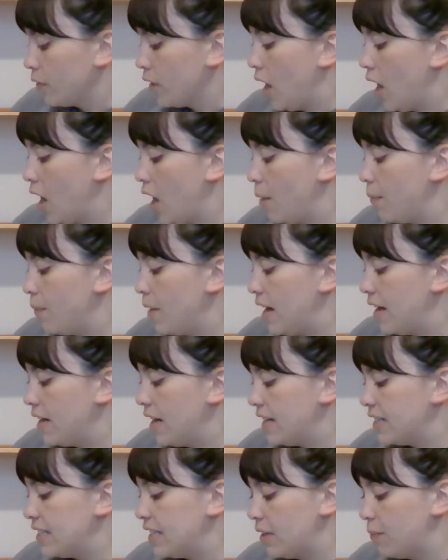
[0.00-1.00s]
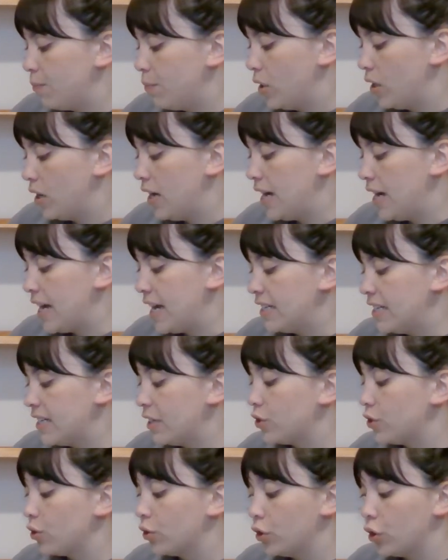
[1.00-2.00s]
And I did put a
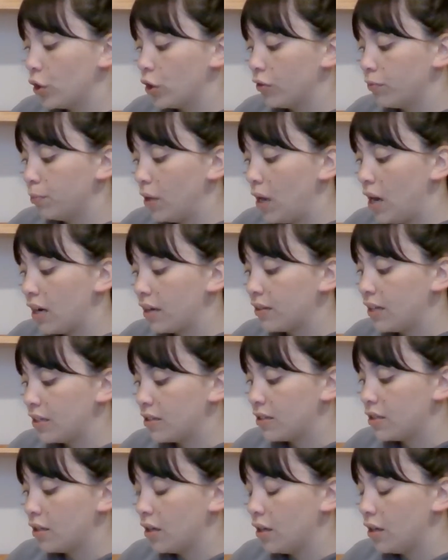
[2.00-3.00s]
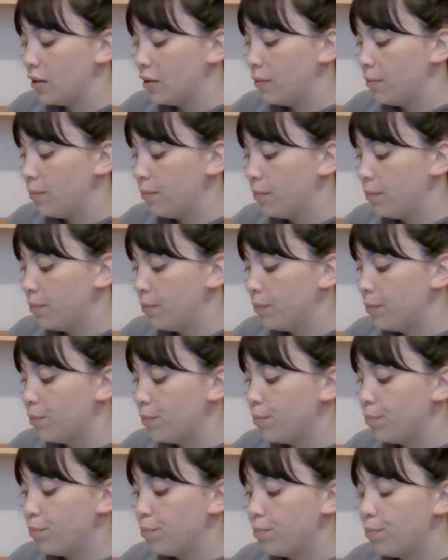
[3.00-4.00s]
dental nerve block. That's the
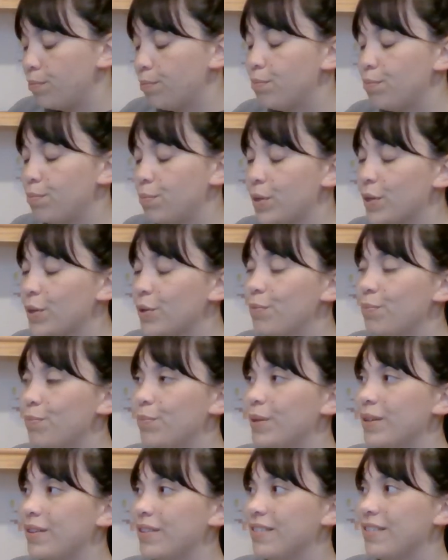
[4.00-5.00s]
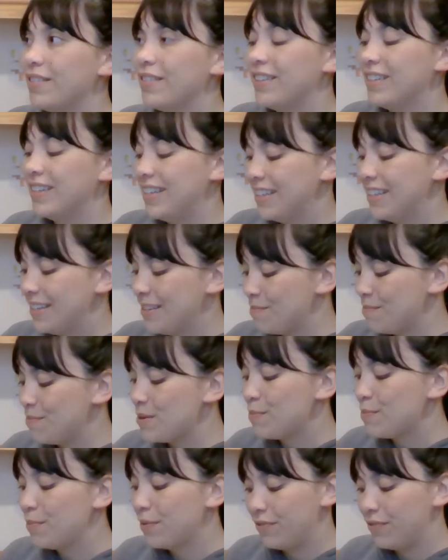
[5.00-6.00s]

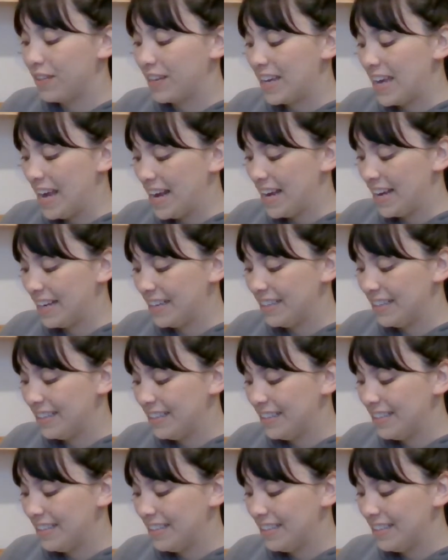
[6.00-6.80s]
bupivacaine.